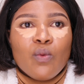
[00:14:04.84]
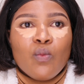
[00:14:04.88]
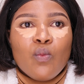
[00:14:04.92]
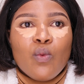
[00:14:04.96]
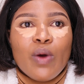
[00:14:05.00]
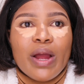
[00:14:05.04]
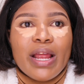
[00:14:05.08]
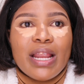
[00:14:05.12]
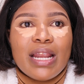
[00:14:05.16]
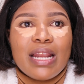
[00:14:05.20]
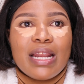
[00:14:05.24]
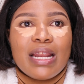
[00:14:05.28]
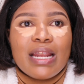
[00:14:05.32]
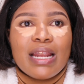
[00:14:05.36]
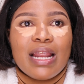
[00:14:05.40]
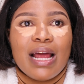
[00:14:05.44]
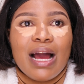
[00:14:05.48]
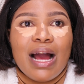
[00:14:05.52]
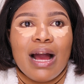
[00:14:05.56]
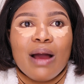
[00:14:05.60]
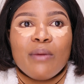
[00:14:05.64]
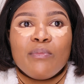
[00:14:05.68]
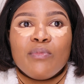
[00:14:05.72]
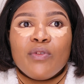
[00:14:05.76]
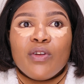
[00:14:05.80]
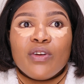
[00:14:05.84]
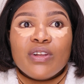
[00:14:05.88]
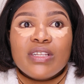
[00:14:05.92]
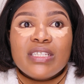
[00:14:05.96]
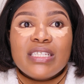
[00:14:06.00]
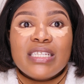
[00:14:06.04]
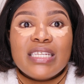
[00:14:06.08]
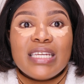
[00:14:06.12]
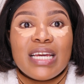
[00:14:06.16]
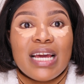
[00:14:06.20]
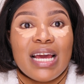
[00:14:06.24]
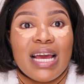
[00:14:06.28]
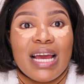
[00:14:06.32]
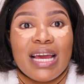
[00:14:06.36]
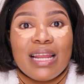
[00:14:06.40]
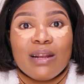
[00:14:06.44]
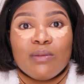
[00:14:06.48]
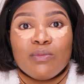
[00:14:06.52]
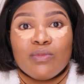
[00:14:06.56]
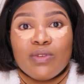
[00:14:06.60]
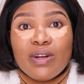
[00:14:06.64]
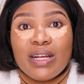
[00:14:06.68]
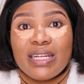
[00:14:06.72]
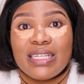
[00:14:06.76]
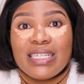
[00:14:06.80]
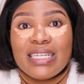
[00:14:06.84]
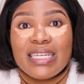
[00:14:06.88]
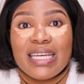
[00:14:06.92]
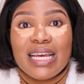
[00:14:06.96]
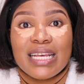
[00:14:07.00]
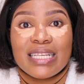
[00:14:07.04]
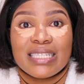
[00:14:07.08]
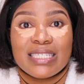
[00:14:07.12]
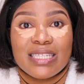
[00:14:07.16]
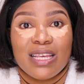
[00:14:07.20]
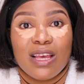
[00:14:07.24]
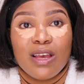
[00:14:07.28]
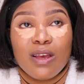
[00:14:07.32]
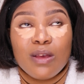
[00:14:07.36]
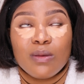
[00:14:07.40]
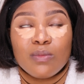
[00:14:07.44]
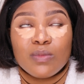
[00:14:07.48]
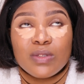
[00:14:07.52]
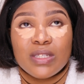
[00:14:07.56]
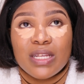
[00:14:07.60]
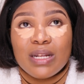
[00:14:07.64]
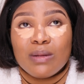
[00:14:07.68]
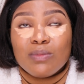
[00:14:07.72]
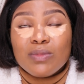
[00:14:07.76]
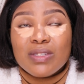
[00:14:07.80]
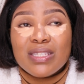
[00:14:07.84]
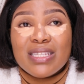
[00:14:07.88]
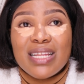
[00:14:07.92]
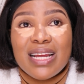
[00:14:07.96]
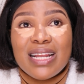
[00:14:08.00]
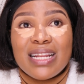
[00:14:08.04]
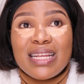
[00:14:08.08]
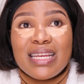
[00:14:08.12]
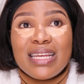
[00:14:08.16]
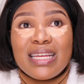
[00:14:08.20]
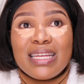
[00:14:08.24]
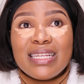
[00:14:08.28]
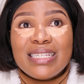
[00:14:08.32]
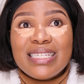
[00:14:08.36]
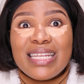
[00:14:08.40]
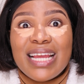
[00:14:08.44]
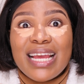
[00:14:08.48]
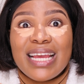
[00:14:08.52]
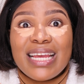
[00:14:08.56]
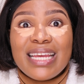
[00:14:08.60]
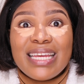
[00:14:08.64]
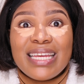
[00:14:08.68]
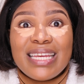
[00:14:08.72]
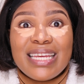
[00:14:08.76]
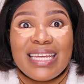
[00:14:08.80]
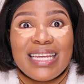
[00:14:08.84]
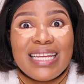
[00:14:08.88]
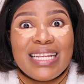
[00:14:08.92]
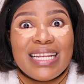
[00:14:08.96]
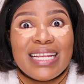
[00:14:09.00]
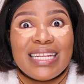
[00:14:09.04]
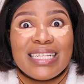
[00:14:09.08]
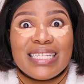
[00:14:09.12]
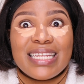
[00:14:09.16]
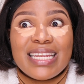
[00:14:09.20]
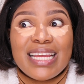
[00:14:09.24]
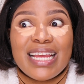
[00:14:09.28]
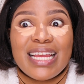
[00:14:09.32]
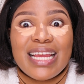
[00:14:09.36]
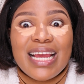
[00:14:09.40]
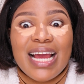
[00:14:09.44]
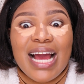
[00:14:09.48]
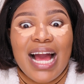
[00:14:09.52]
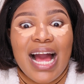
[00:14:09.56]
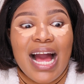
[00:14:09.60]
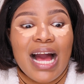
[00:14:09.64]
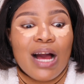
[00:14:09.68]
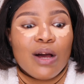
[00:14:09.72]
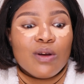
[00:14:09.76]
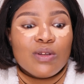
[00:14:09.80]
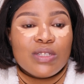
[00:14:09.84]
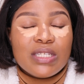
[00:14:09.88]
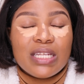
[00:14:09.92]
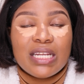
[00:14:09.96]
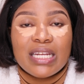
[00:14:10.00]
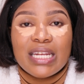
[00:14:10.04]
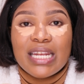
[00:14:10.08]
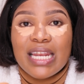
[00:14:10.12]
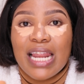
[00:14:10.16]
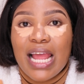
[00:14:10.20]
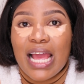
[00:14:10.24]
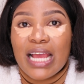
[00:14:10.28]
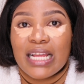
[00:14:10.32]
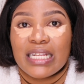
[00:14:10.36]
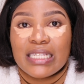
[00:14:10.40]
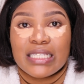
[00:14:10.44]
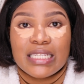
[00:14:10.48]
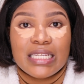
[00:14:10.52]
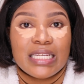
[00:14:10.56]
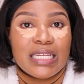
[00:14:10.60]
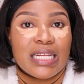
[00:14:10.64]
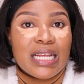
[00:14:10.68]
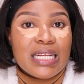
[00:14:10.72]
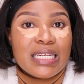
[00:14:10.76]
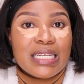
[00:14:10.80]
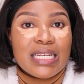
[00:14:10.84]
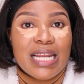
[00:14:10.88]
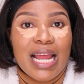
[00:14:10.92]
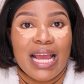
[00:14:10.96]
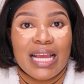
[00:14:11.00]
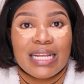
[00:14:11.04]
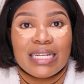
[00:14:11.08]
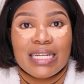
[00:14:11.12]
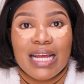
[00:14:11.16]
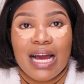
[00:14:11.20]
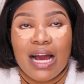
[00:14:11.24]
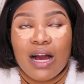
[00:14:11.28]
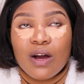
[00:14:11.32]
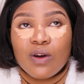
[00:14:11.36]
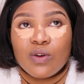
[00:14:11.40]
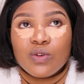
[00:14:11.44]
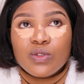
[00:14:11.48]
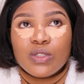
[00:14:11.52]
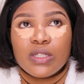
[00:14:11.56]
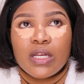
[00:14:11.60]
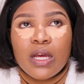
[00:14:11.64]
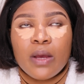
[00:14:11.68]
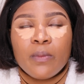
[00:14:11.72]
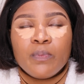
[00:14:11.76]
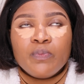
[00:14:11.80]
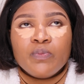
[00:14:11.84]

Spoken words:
when I'm not here and I'm writing exams and I'm studying day in and day out and night in and night out.